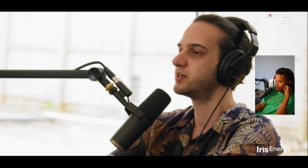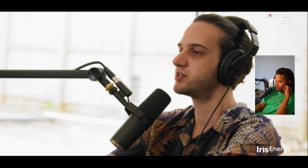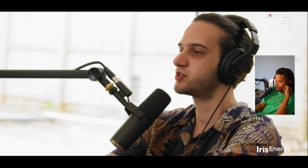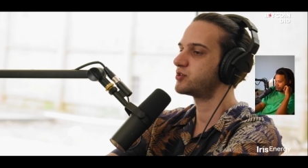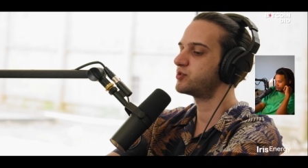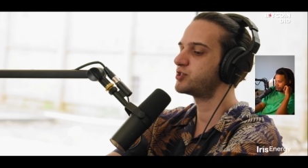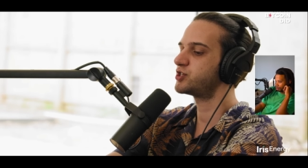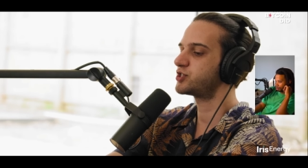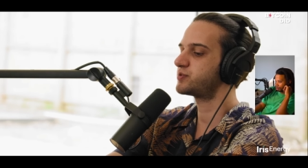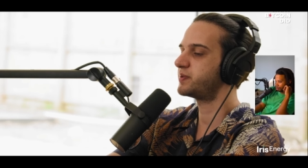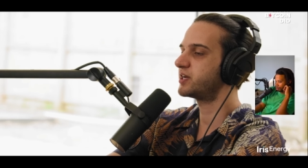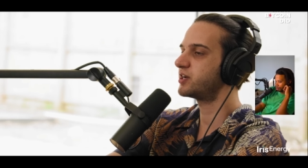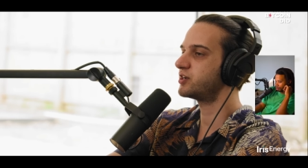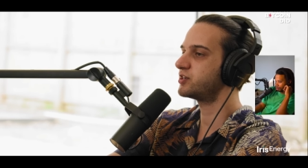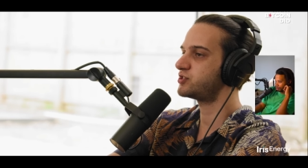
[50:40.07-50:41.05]
So just
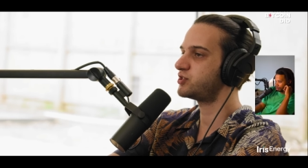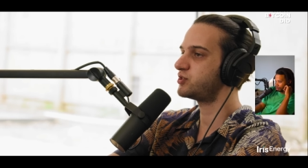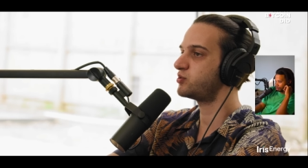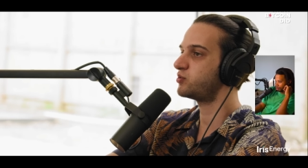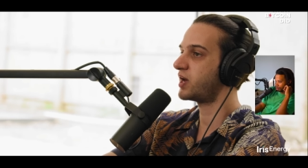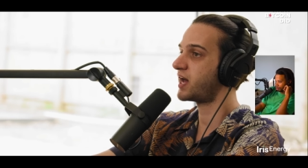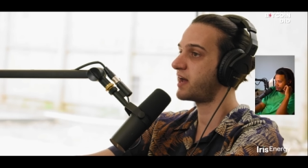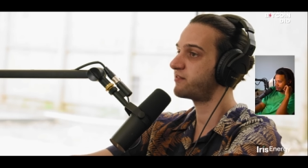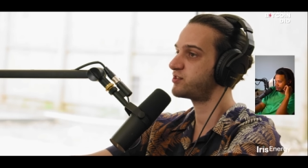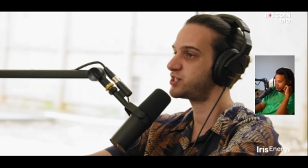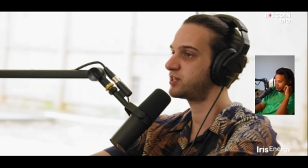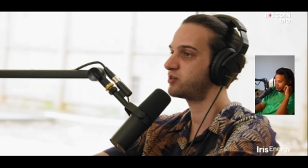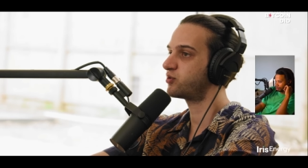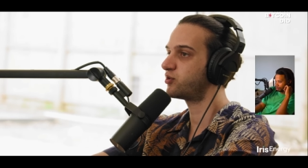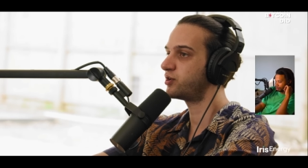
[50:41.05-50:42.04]
because you have
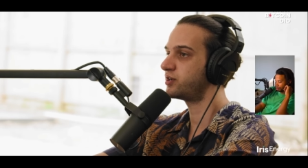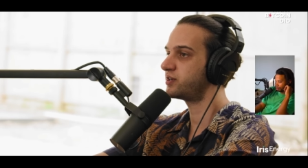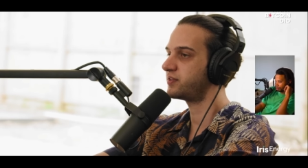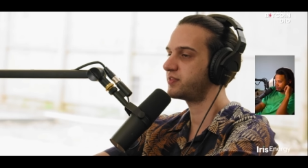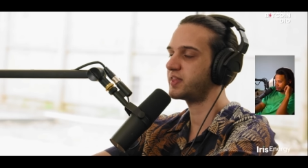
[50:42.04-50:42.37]
shitcoin,